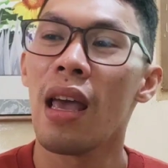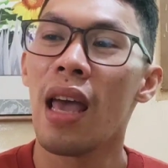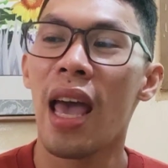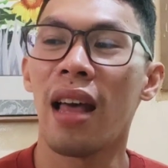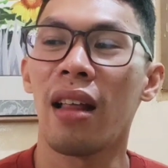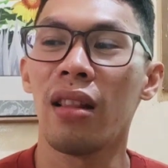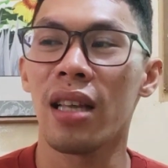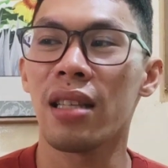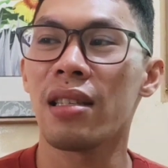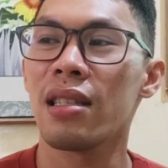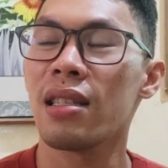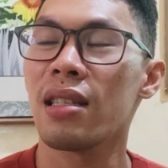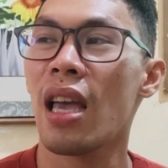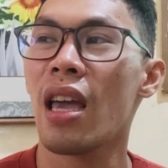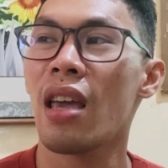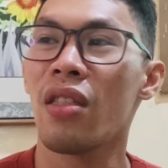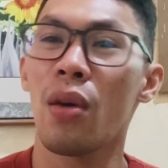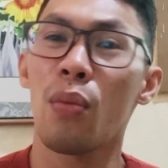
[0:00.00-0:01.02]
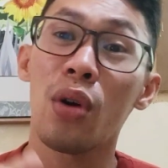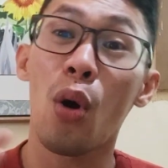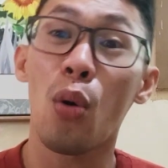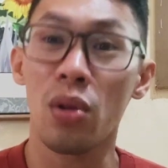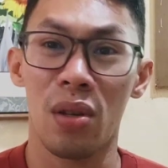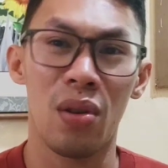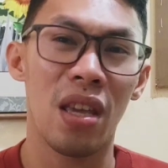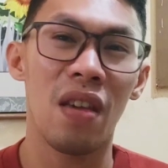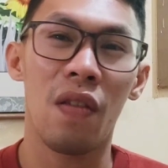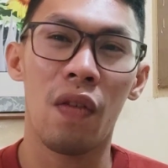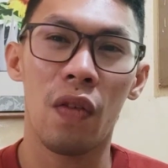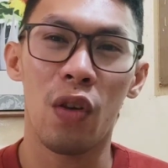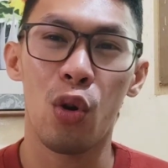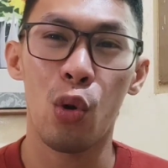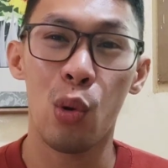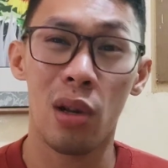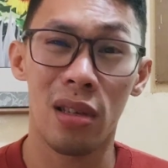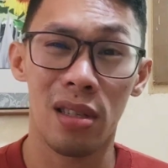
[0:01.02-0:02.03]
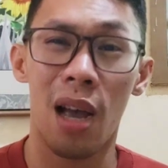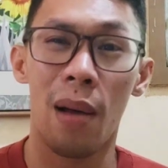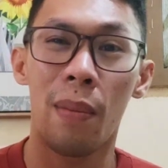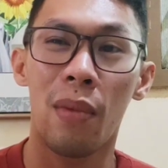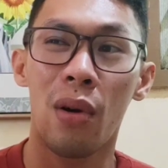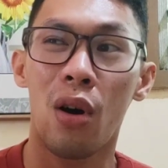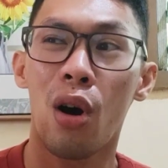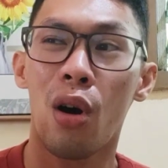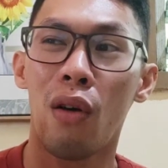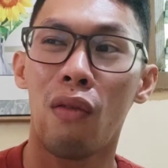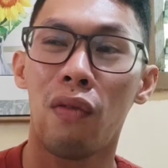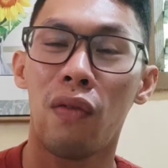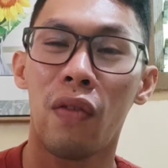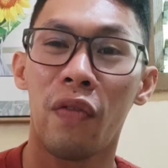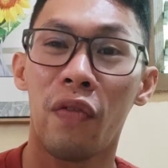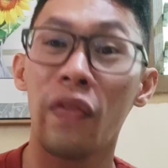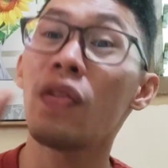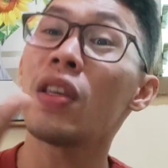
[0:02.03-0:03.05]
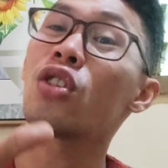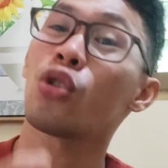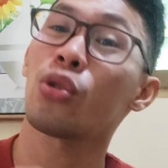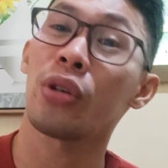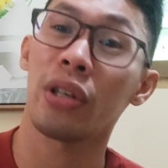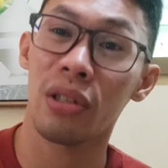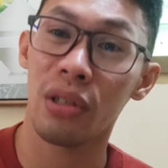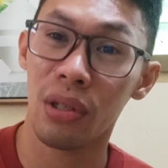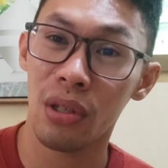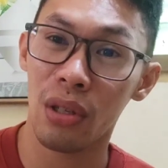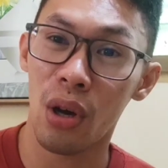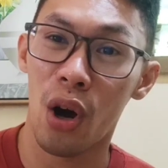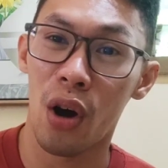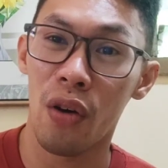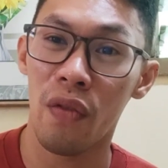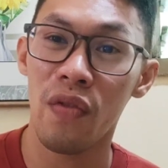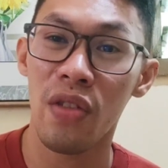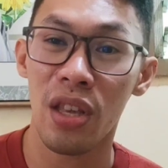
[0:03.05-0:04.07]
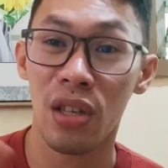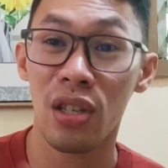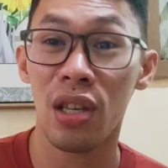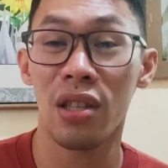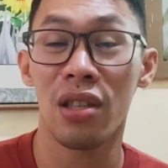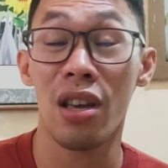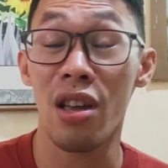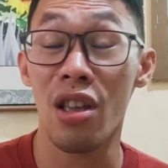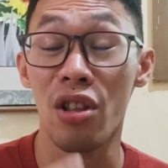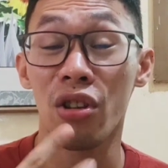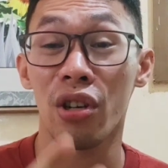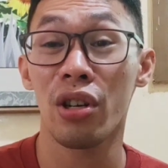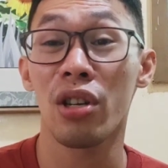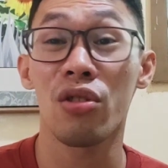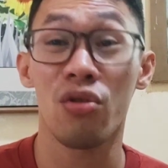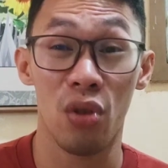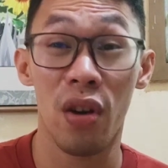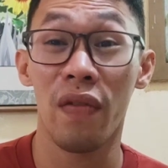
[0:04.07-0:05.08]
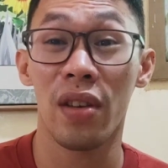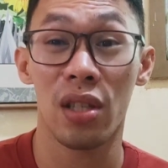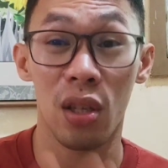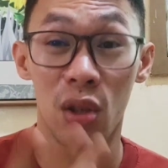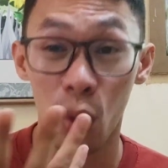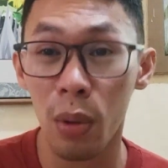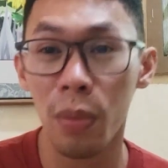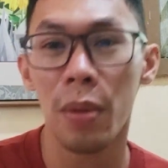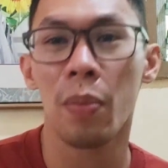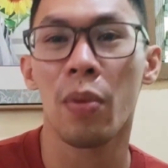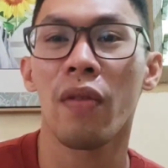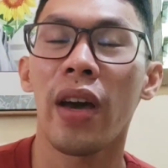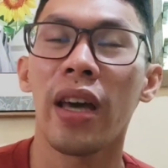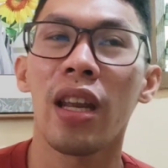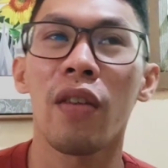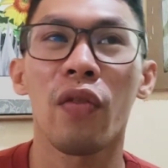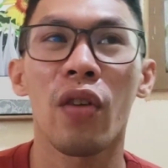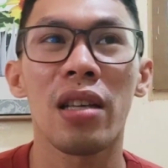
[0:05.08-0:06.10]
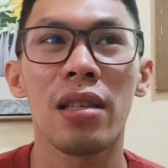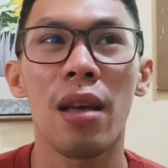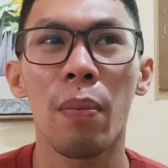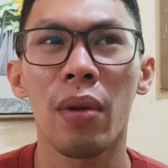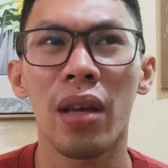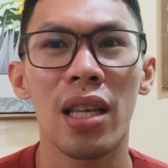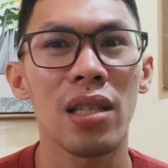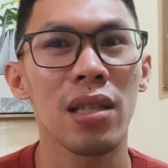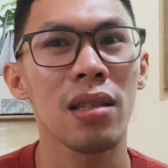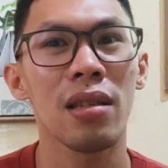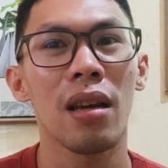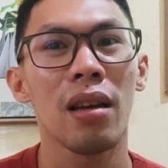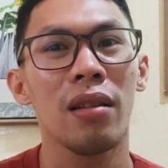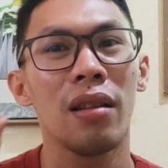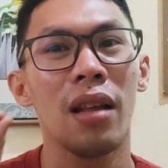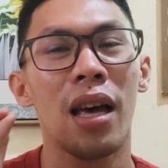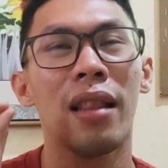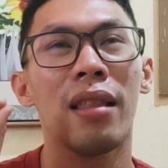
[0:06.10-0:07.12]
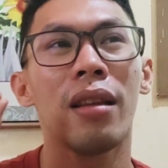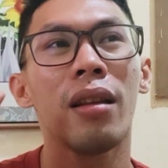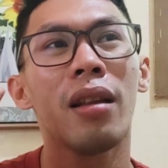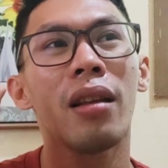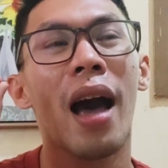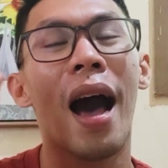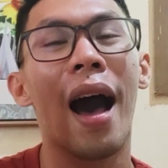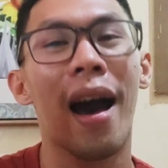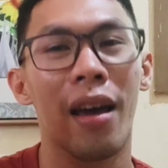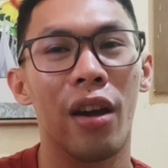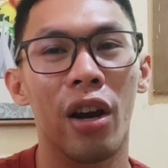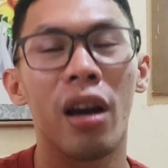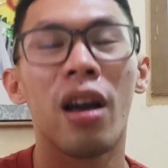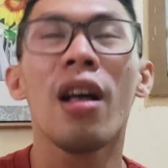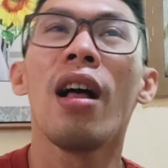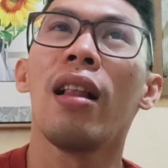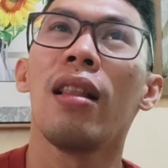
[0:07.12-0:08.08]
And let's say they will also give you some of features of the internet service that you will be providing. For example, it's a little higher.